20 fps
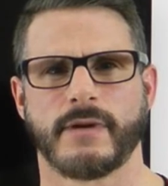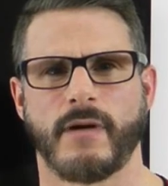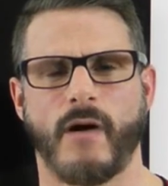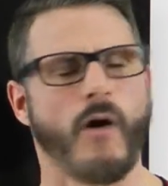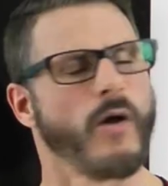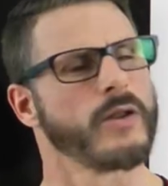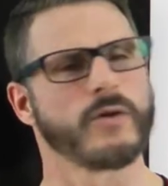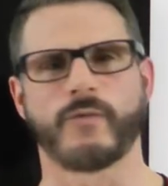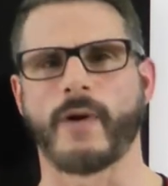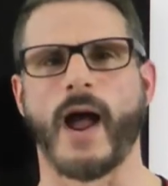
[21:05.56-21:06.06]

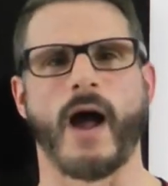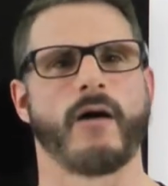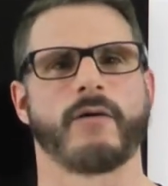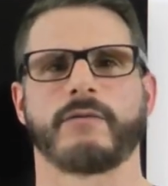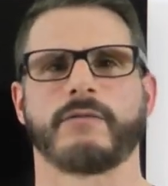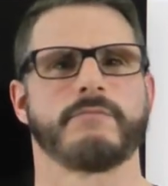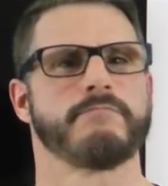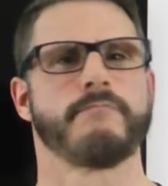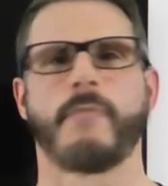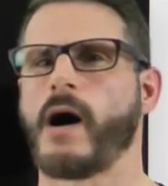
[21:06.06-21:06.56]
all
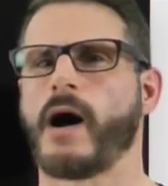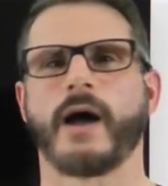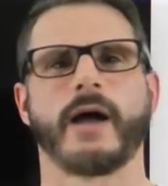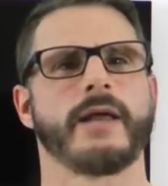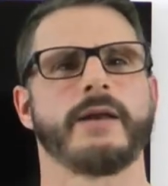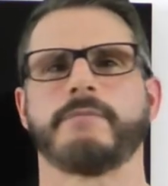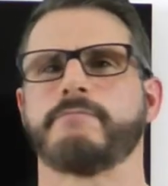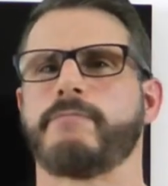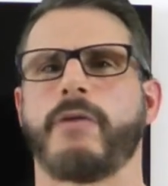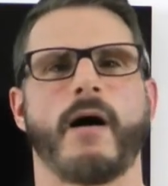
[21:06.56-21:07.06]
around,
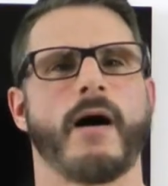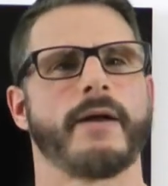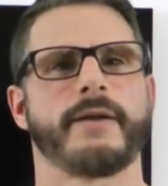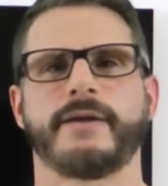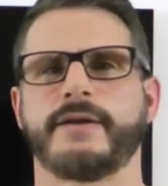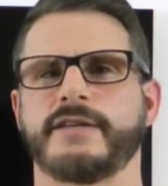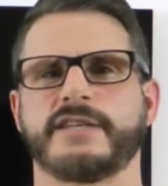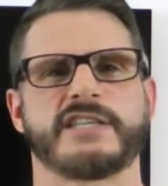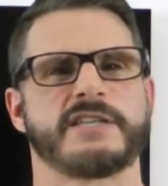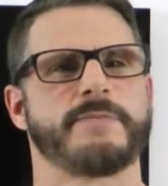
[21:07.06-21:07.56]
mind,
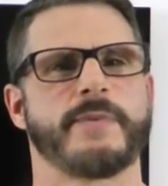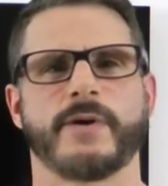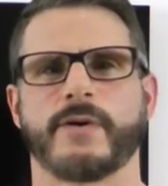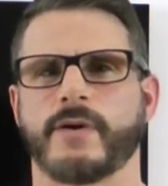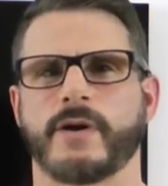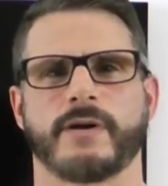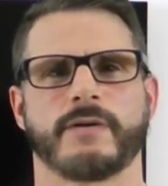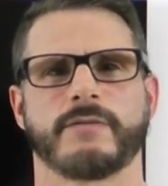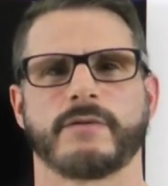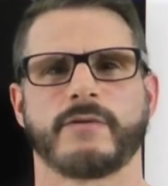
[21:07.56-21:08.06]
body,
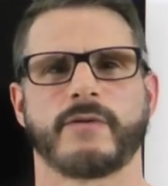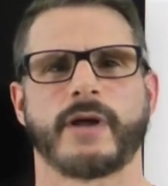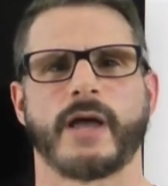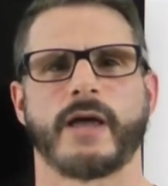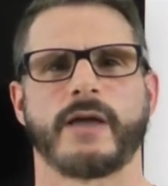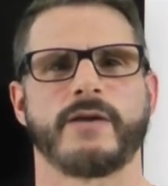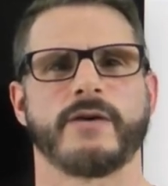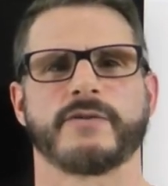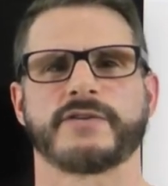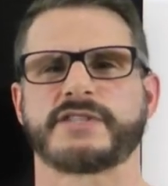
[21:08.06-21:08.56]
spirit,
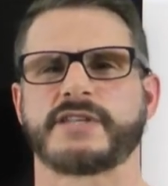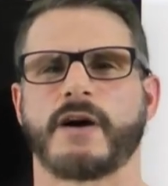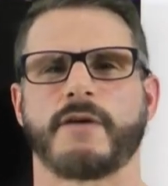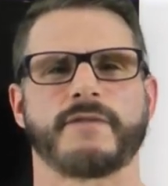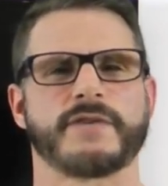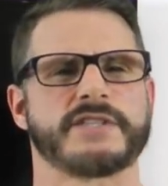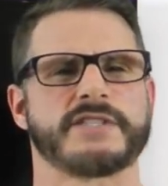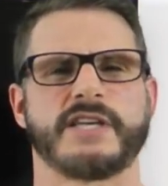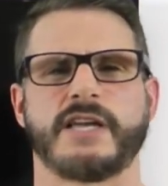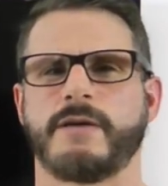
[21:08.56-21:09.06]
okay? Your
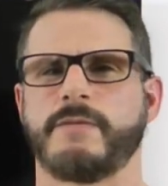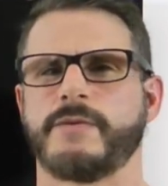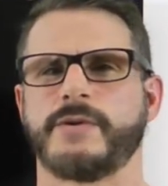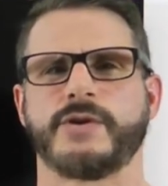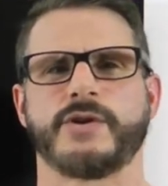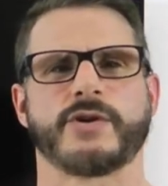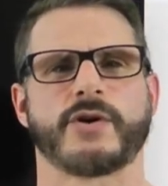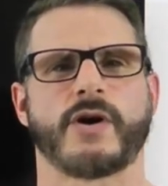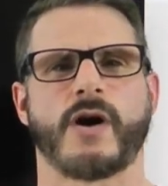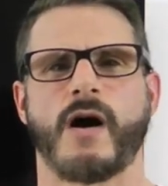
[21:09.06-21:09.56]
self-esteem
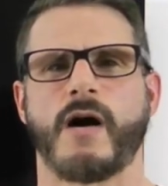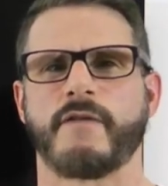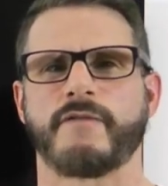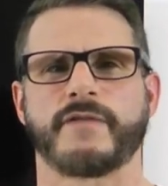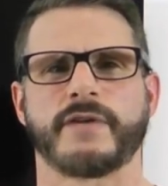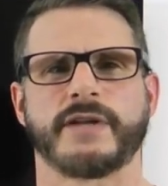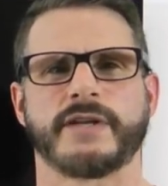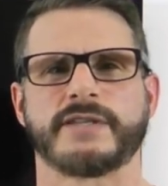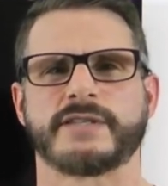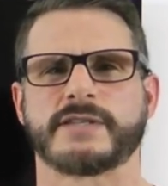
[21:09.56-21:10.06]
and your
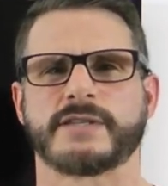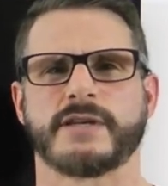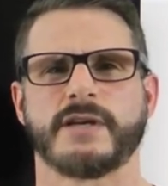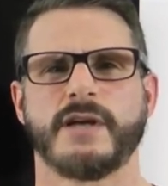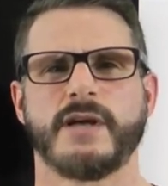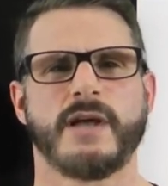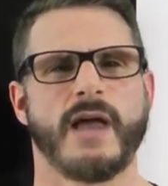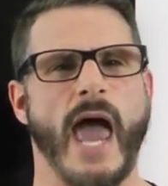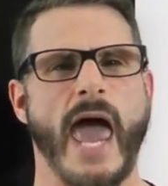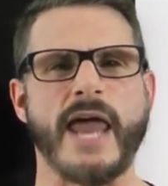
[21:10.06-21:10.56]
confidence
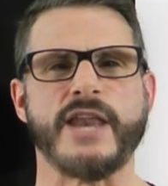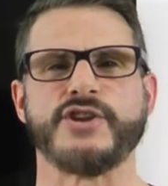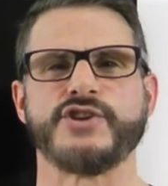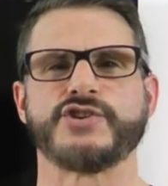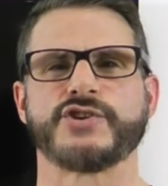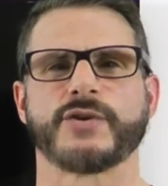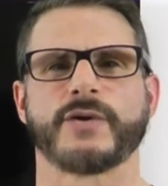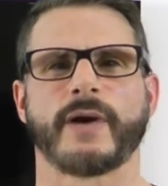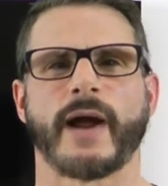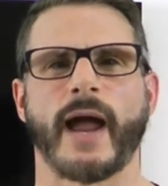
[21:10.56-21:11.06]
and
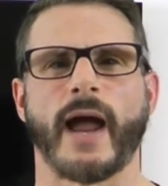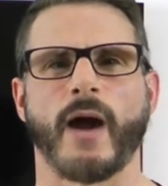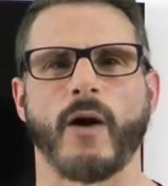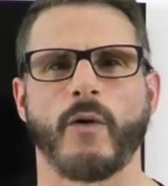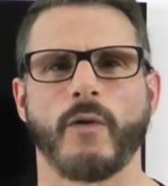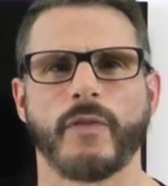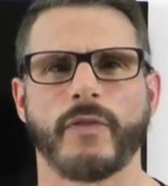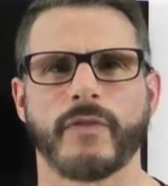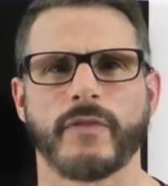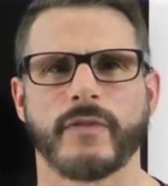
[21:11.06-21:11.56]
your
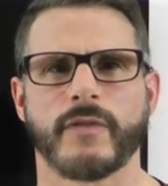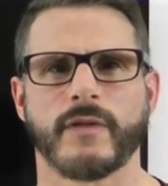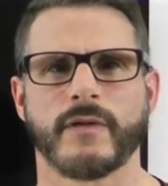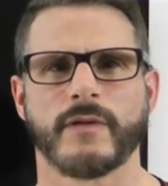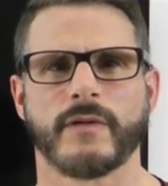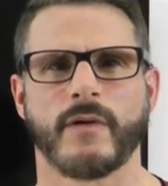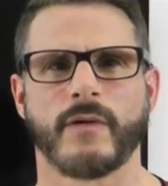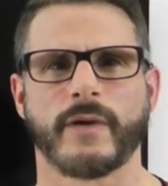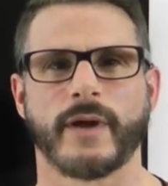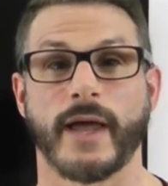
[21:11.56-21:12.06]
health,
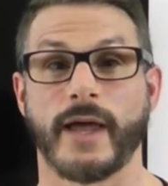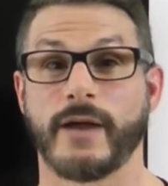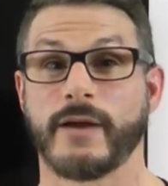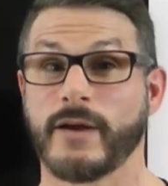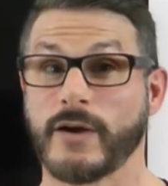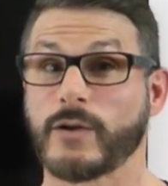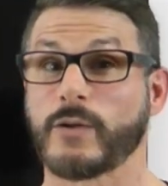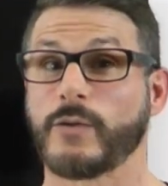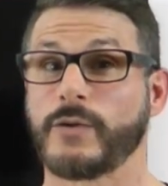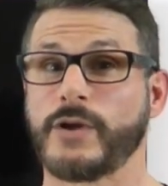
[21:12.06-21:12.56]
okay?
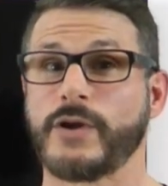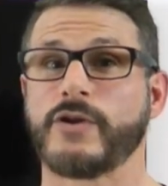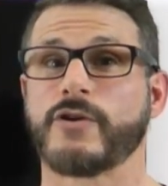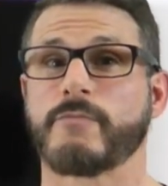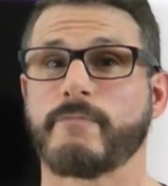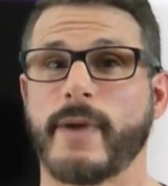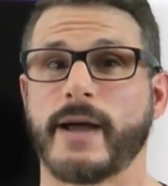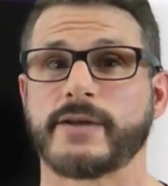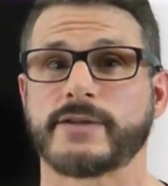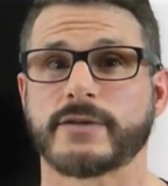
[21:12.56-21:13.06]
Including your
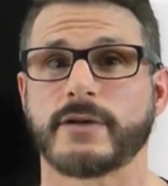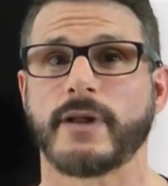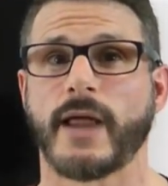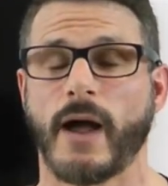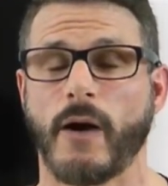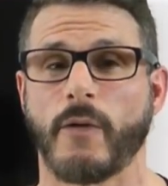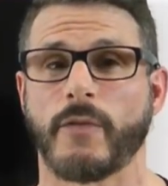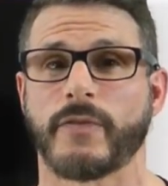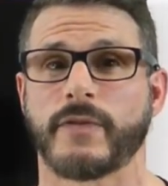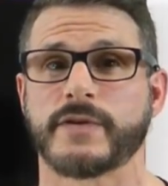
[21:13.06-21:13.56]
mental
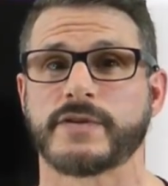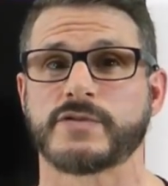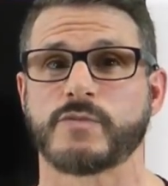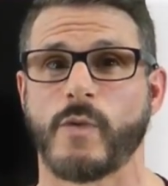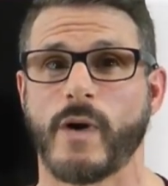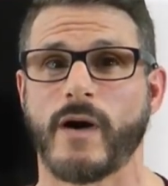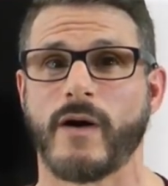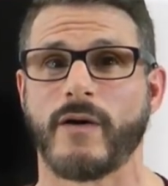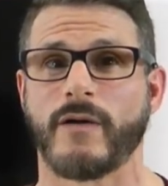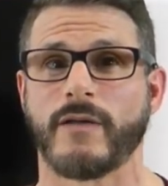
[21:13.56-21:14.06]
health as
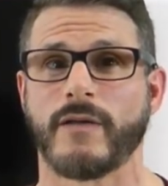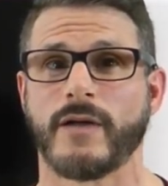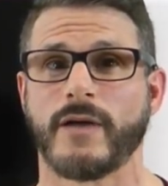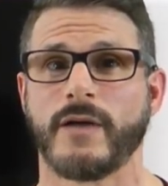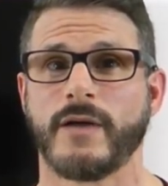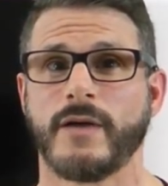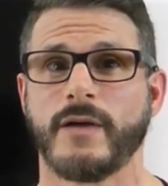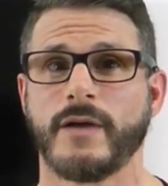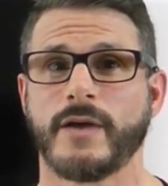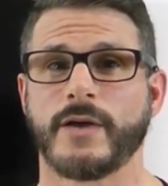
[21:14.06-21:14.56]
well.
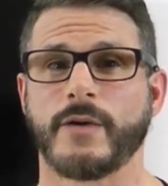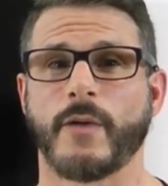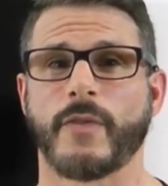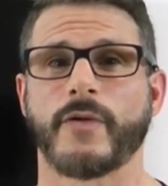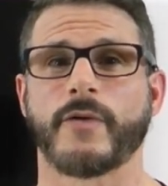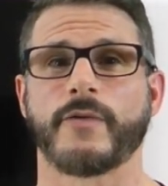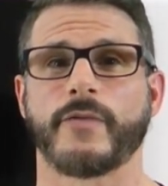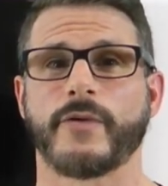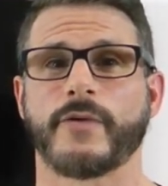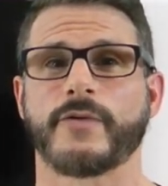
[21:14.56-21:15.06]

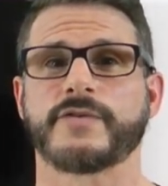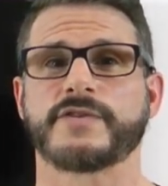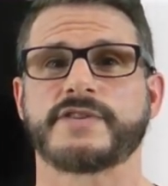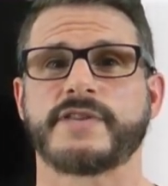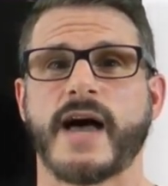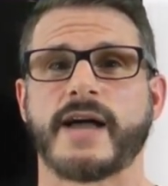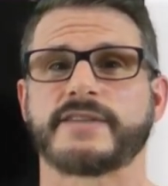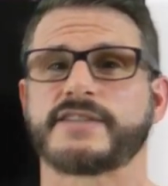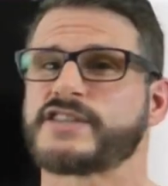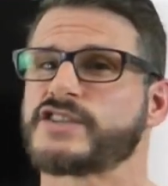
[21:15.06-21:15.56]
There's
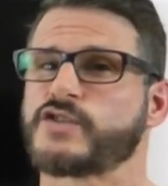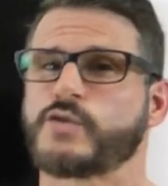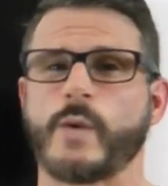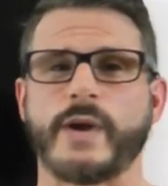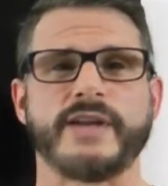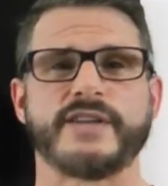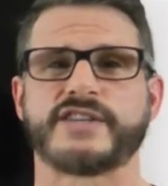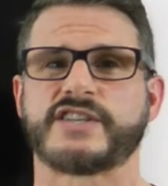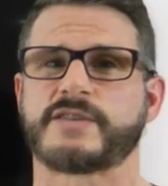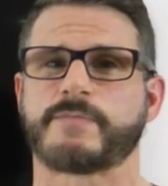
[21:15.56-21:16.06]
that
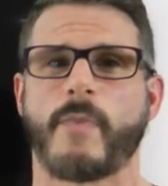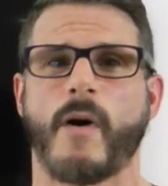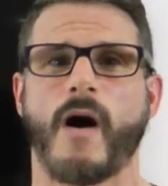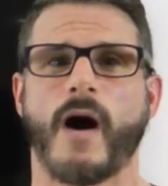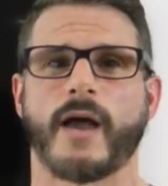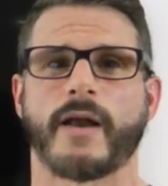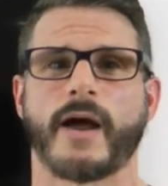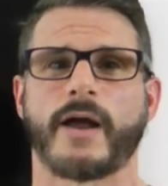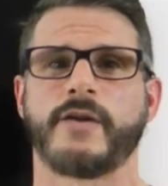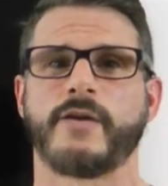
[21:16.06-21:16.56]
sweet
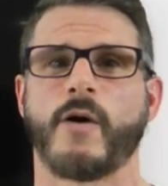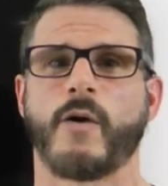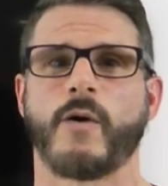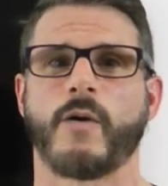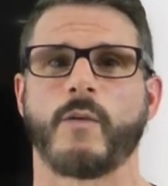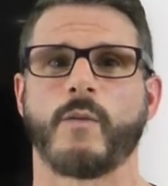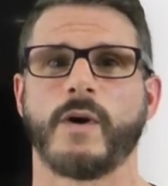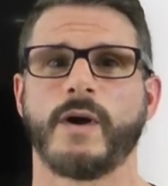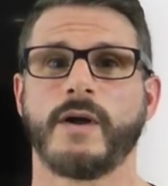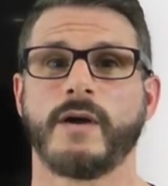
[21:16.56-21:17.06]
spot. I
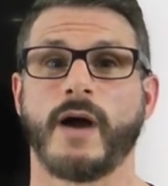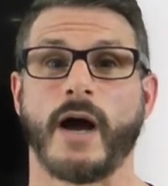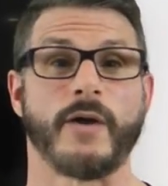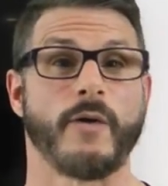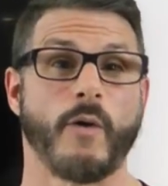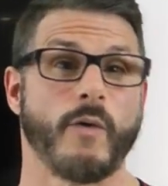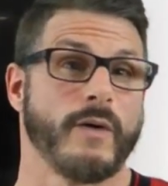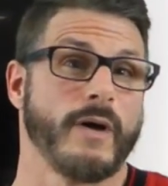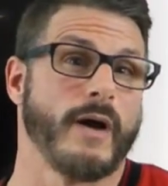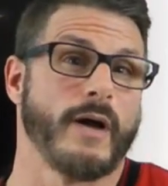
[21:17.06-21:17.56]
know
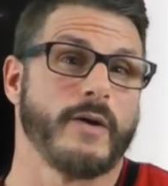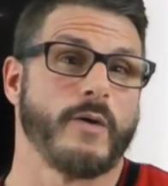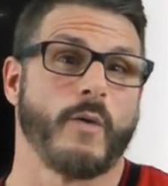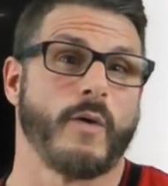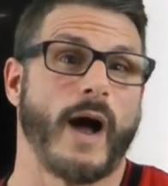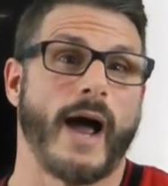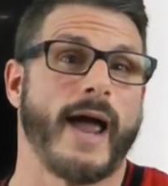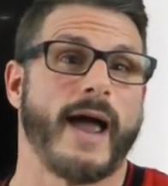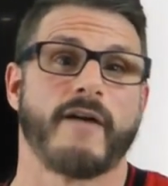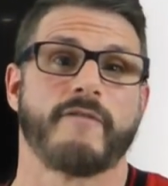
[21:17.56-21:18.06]

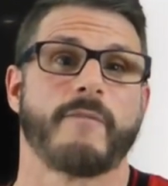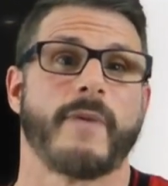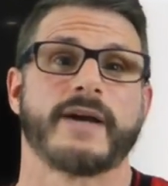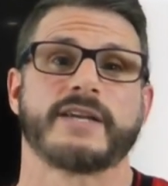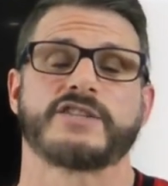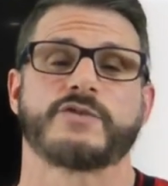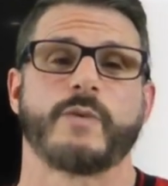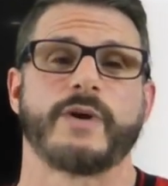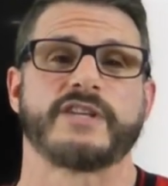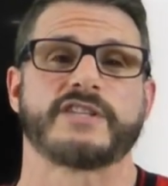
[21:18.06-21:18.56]
I have my
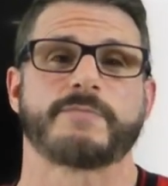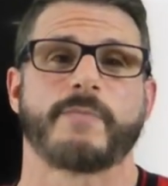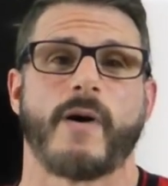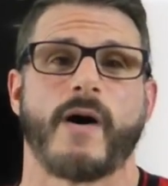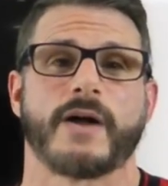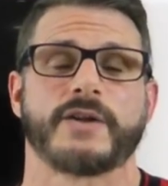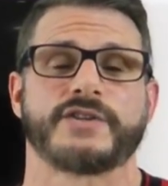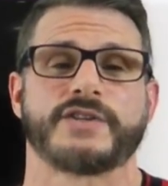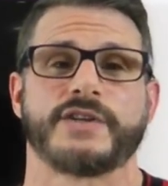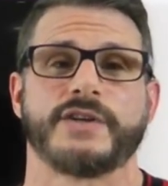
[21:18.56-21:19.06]
sweet
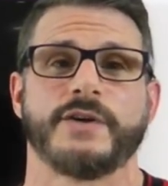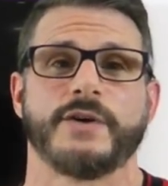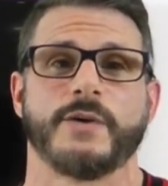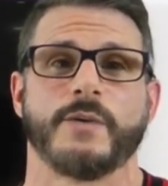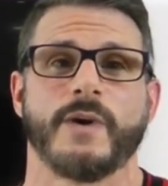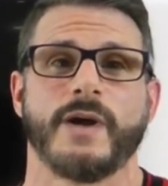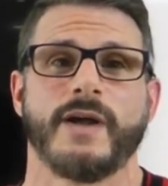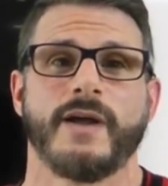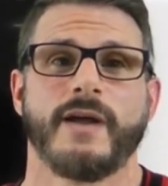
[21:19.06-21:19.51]
spot too.